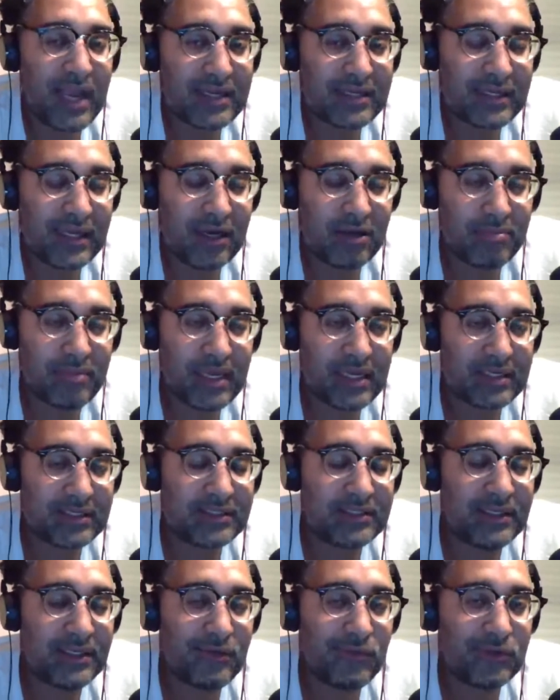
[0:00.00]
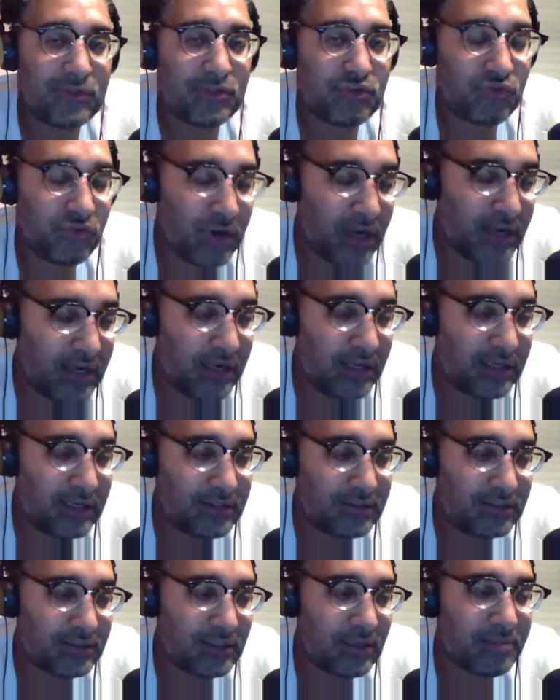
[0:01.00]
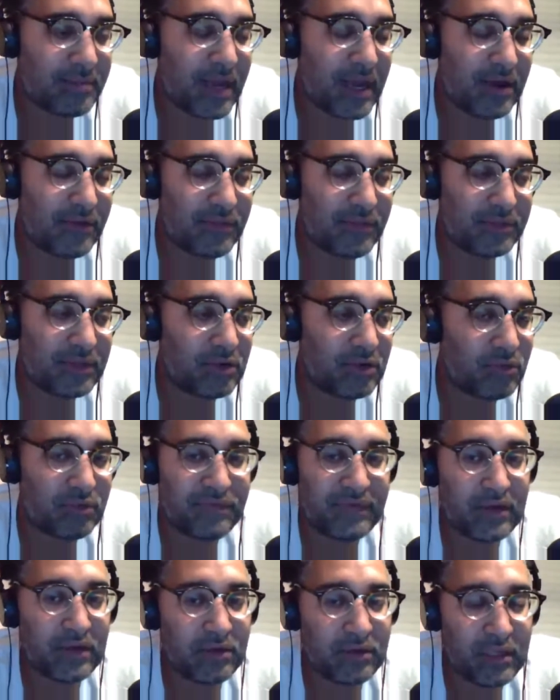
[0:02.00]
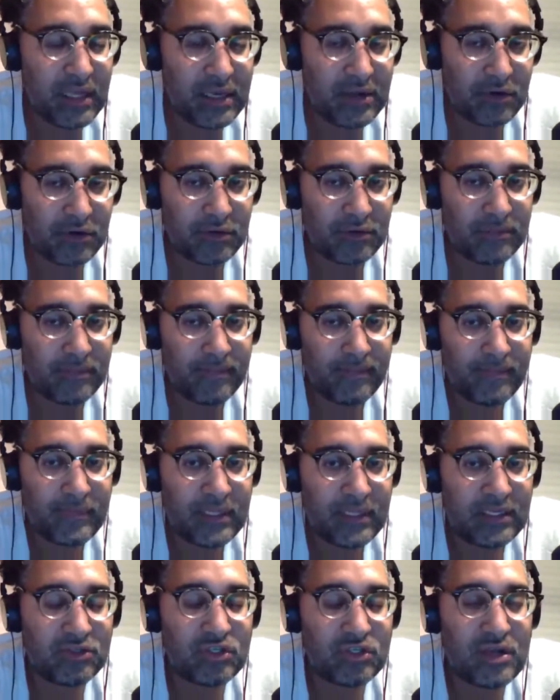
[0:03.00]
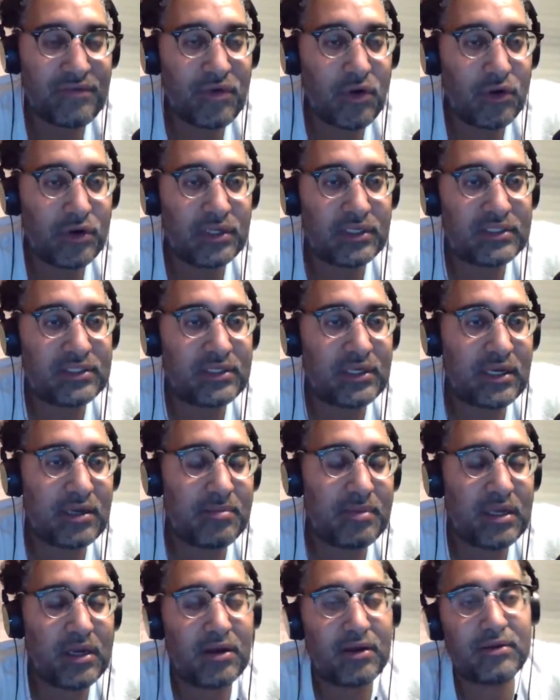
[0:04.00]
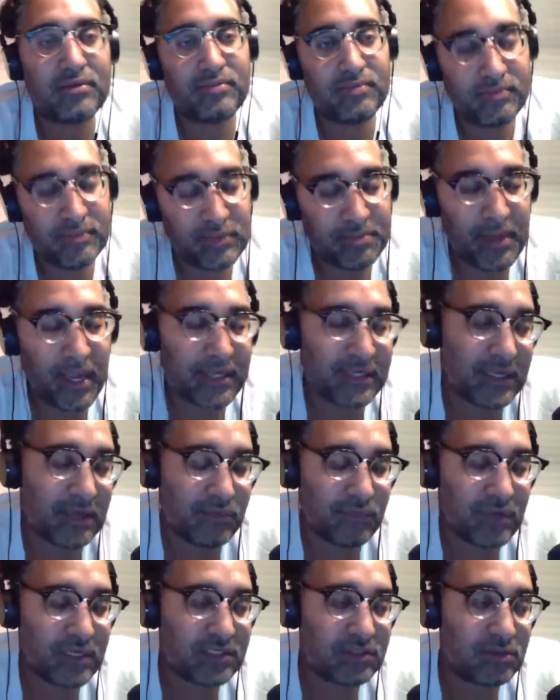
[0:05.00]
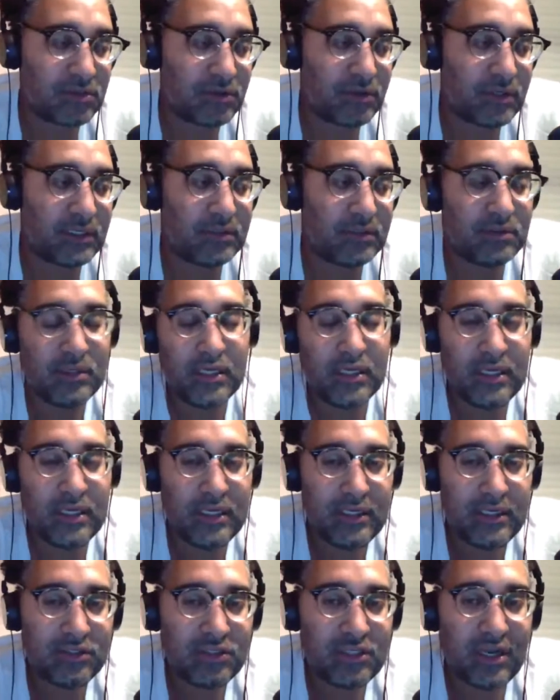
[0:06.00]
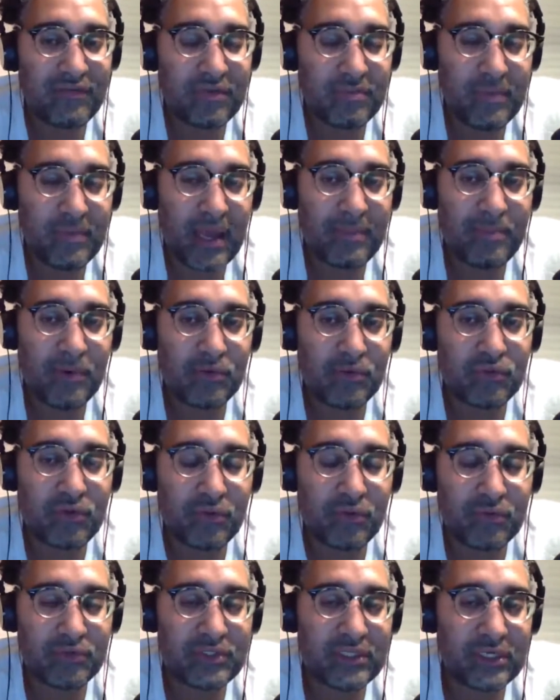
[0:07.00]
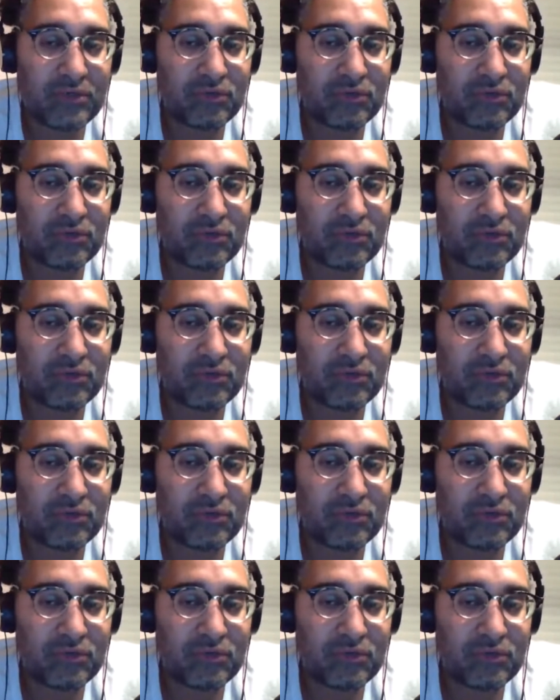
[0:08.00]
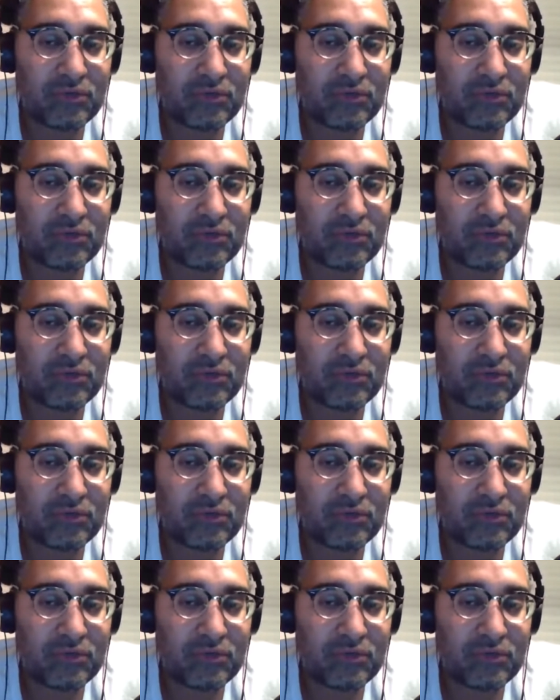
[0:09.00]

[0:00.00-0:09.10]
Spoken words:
did SmackDown make a secret trade somehow that they'll reveal later, and Jeff Hardy's going to be a SmackDown wrestler, and Jeff and Matt both go their singles routes?